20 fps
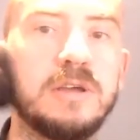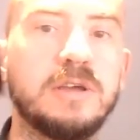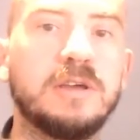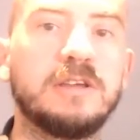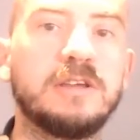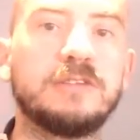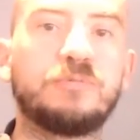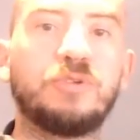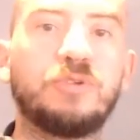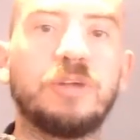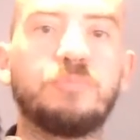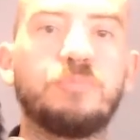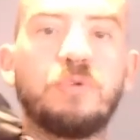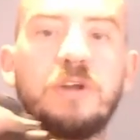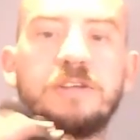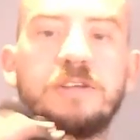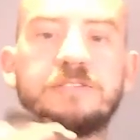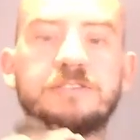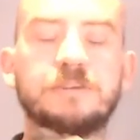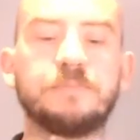It's pretty
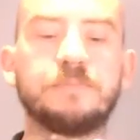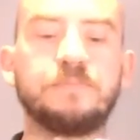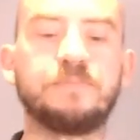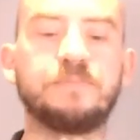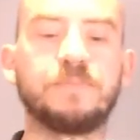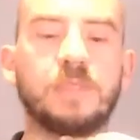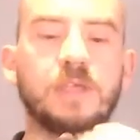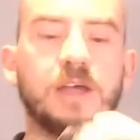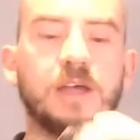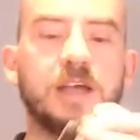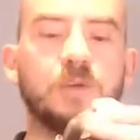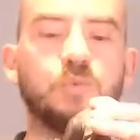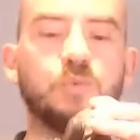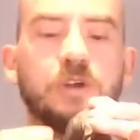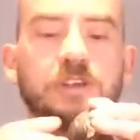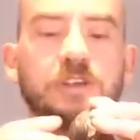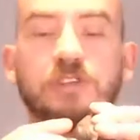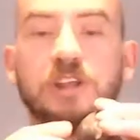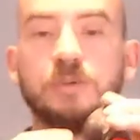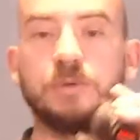bright.
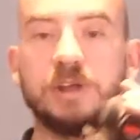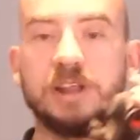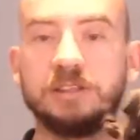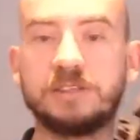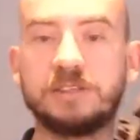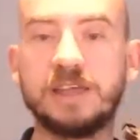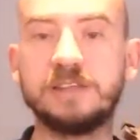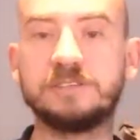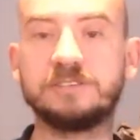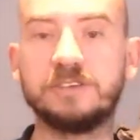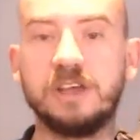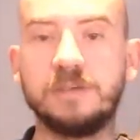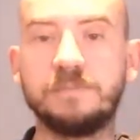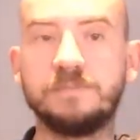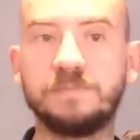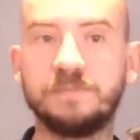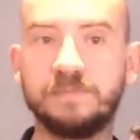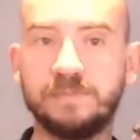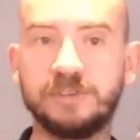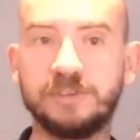Works really well in
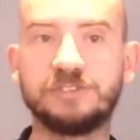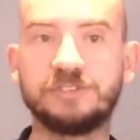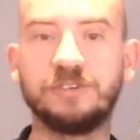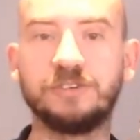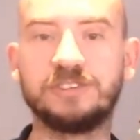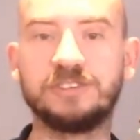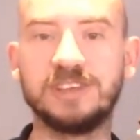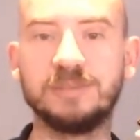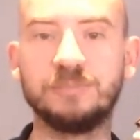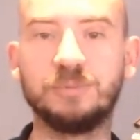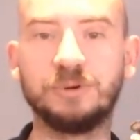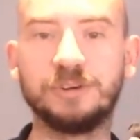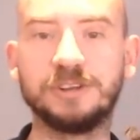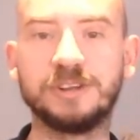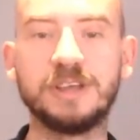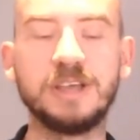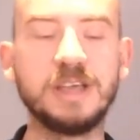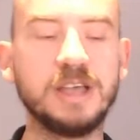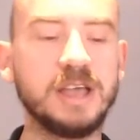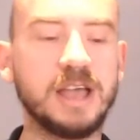daytime, which is obviously important.